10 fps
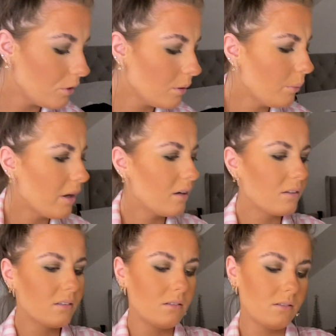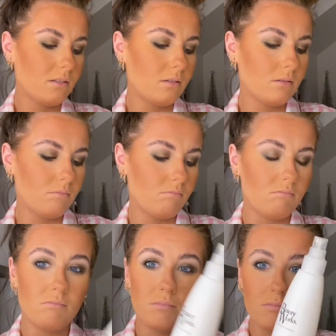Works
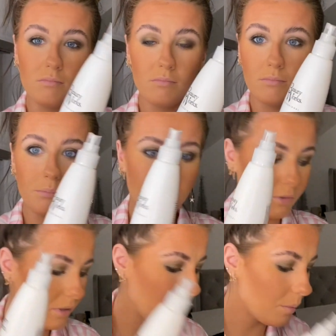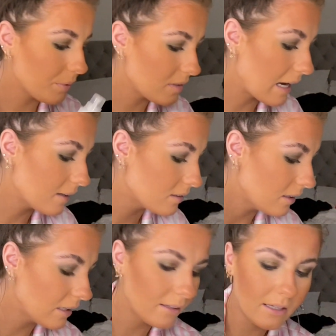heat protecting,
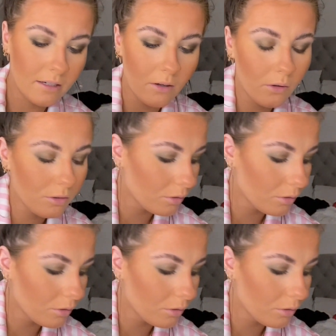and then I also